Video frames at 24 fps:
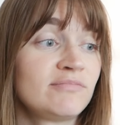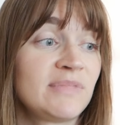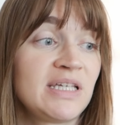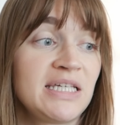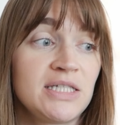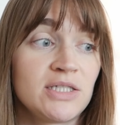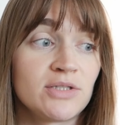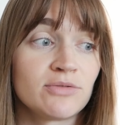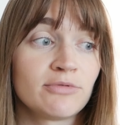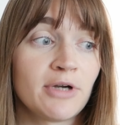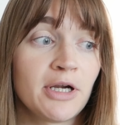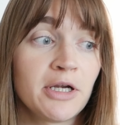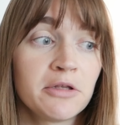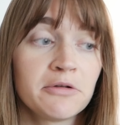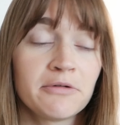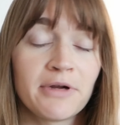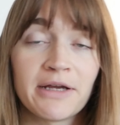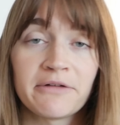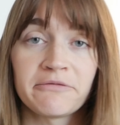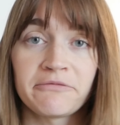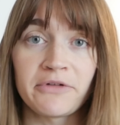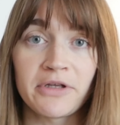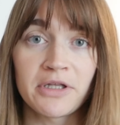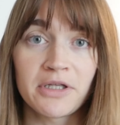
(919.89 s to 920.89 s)
He's running
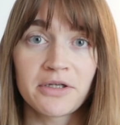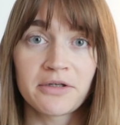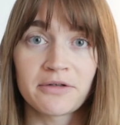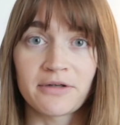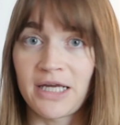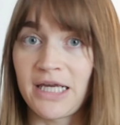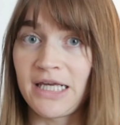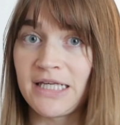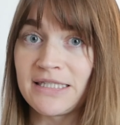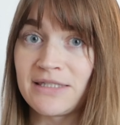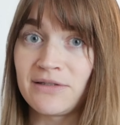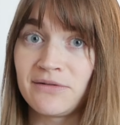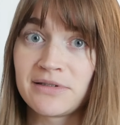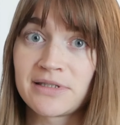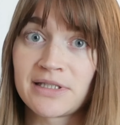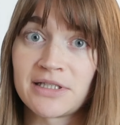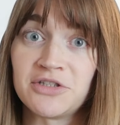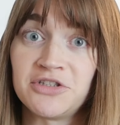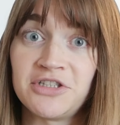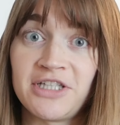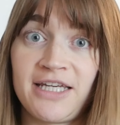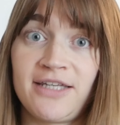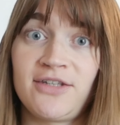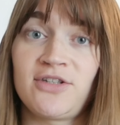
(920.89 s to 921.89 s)
around feeling great. He still has
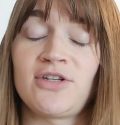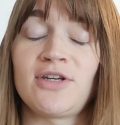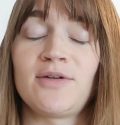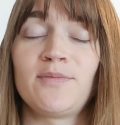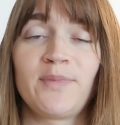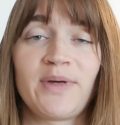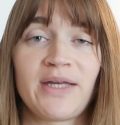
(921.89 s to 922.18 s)
congestion,